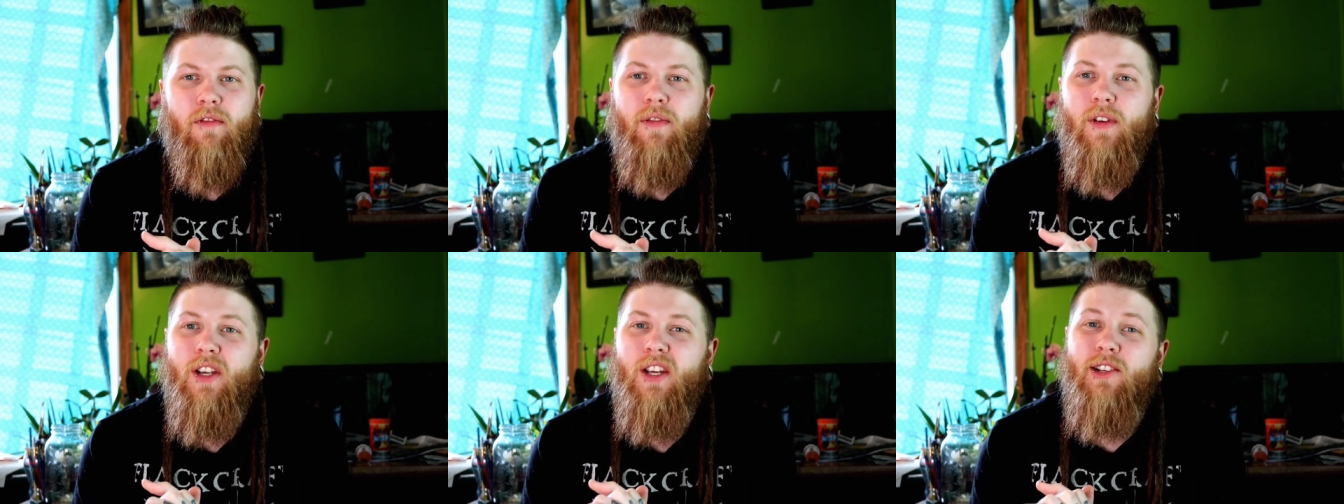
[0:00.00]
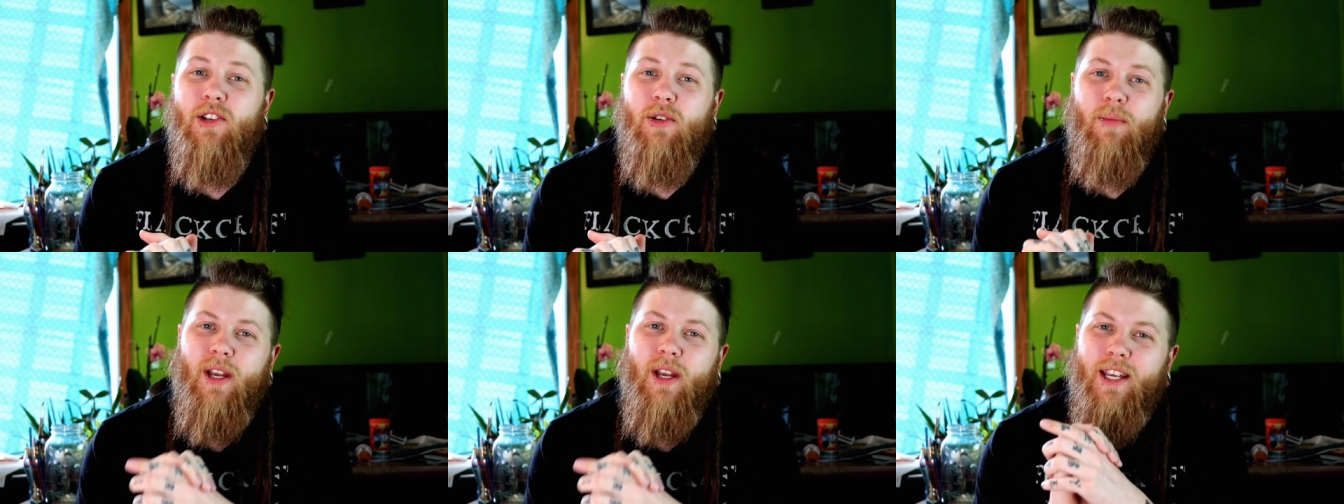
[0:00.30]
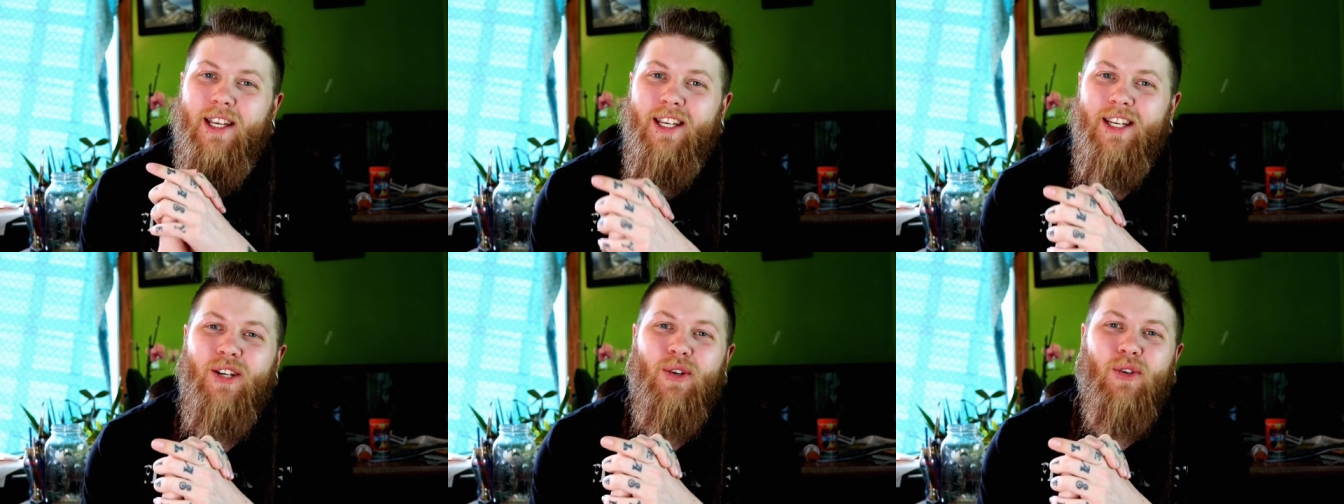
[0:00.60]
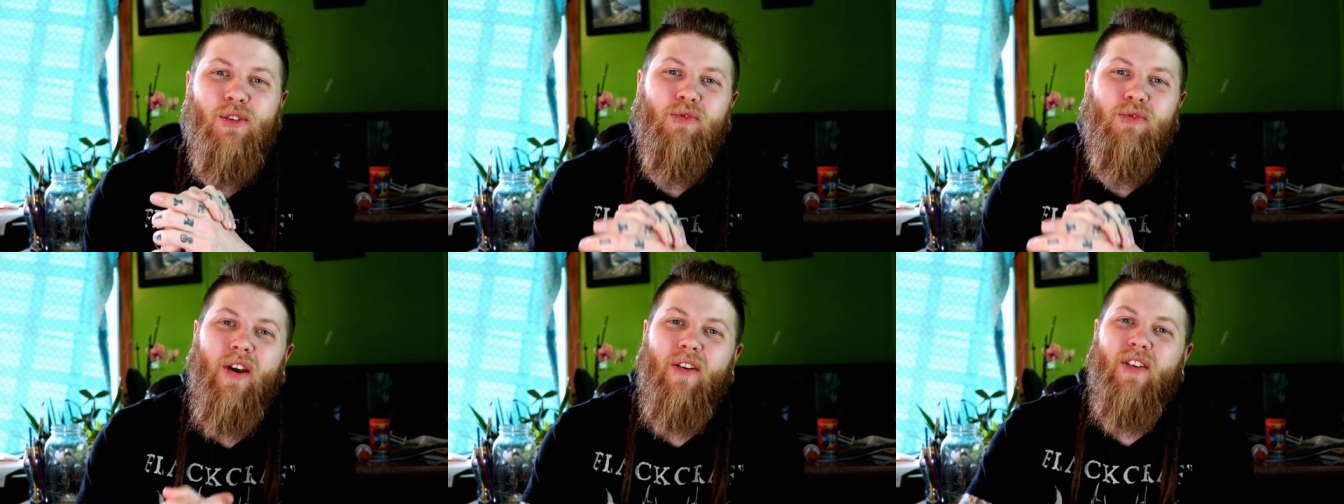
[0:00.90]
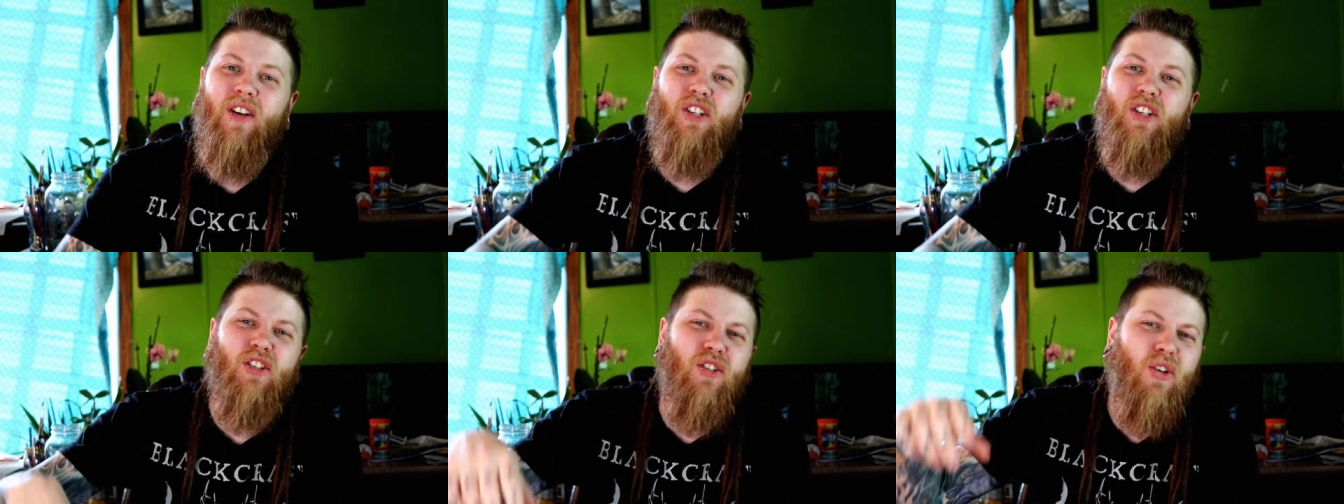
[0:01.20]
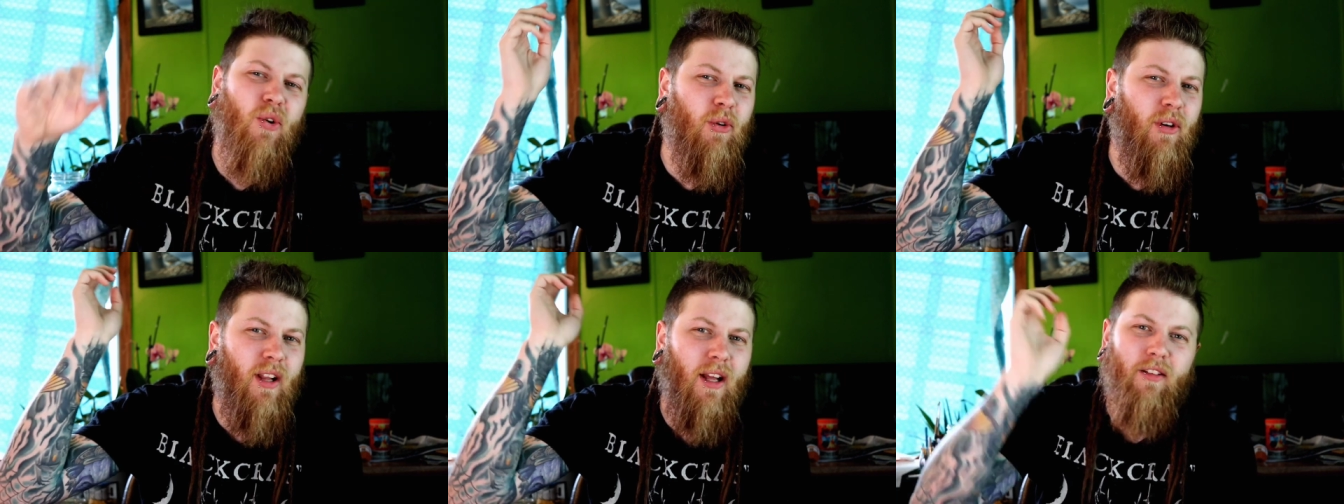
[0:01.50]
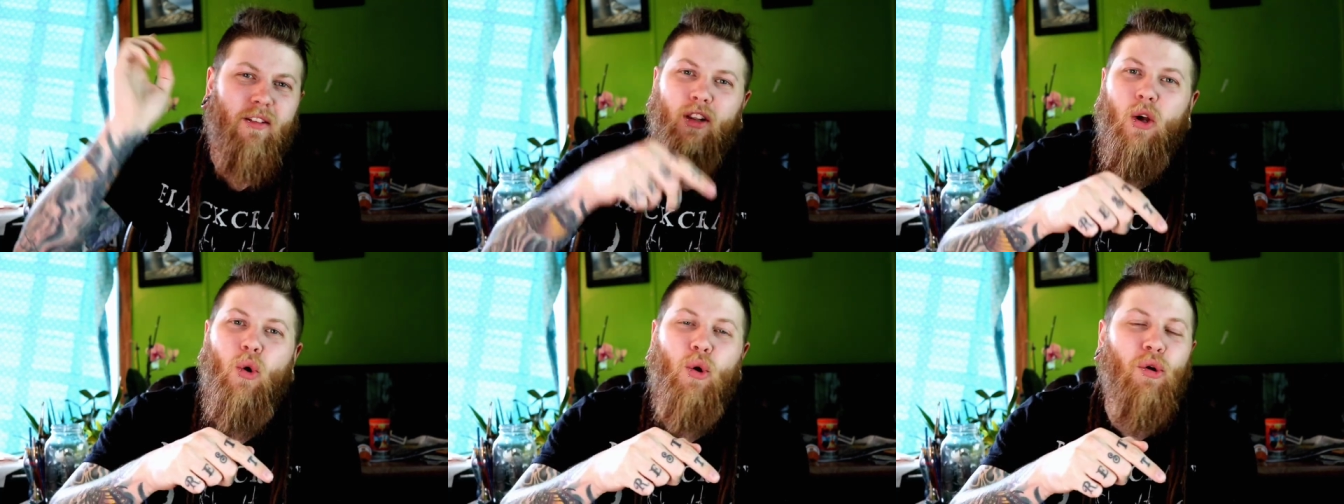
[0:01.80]
if you could do me a huge favor and just go to
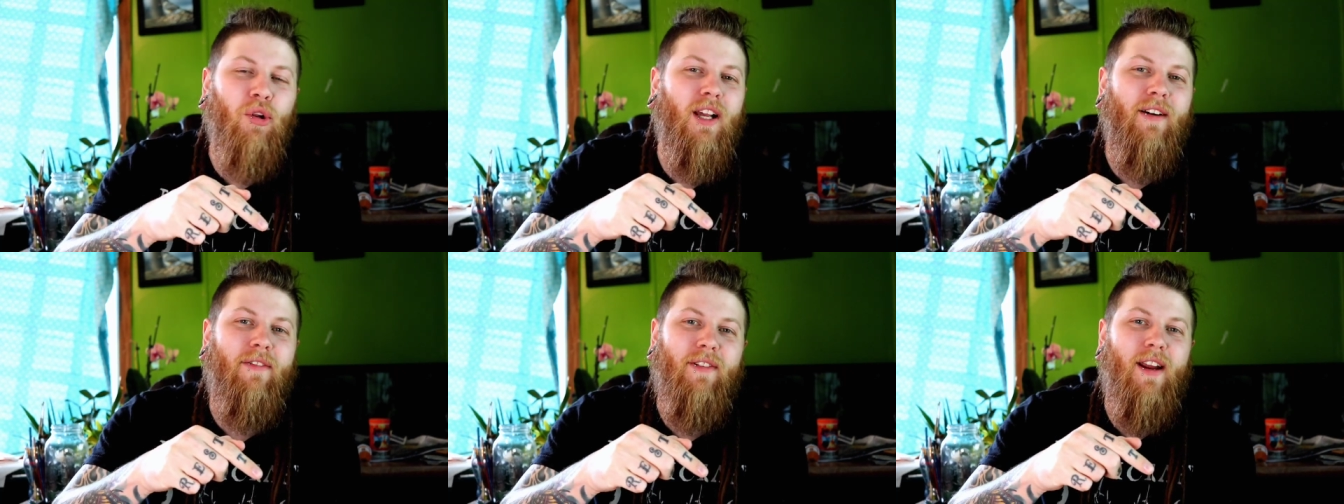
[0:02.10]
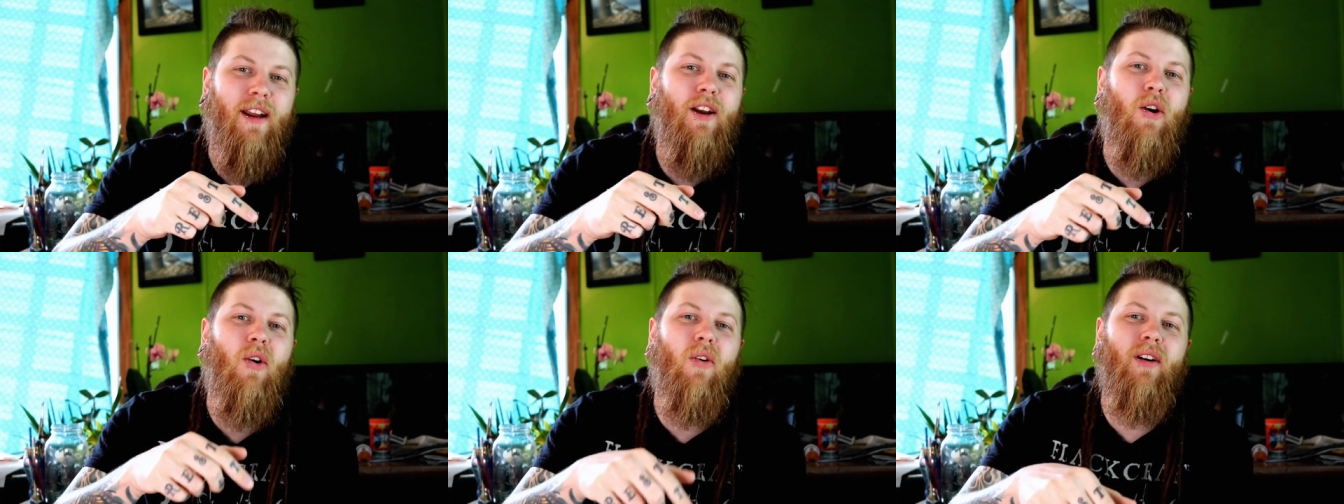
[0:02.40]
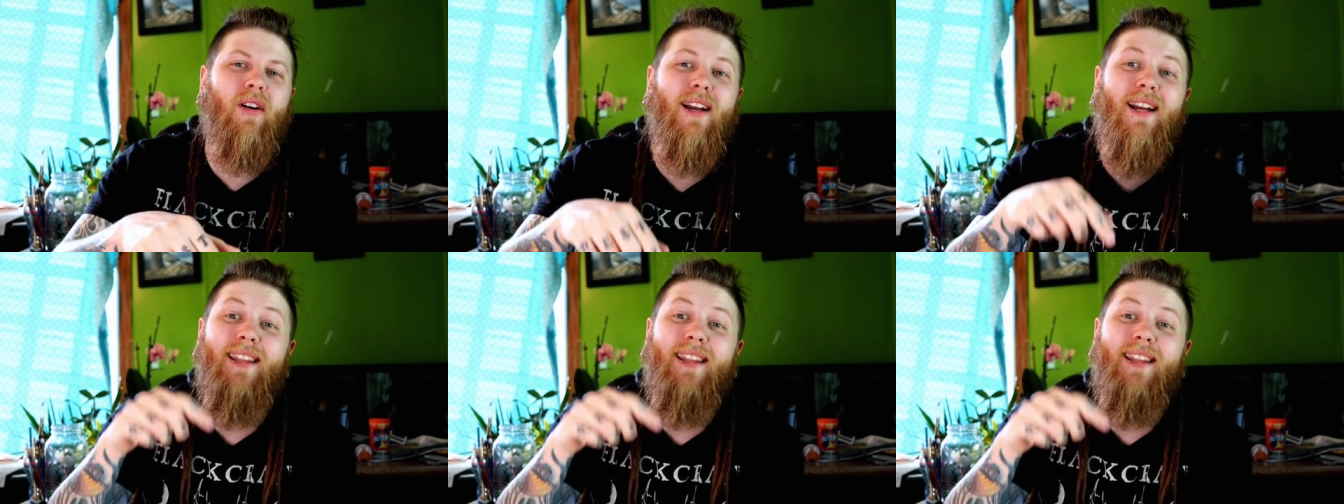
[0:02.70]
that lower left-hand corner,